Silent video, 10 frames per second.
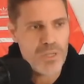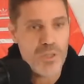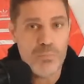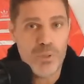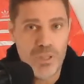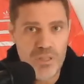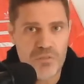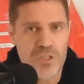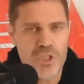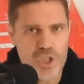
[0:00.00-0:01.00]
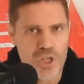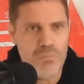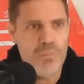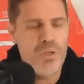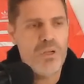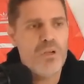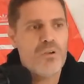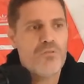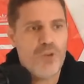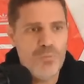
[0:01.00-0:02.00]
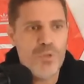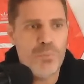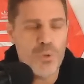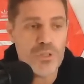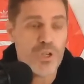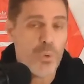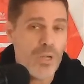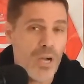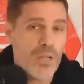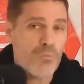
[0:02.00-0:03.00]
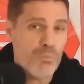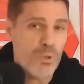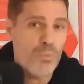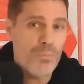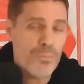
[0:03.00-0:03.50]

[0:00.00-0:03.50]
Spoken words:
and the belief in Jim from the board quite admirable.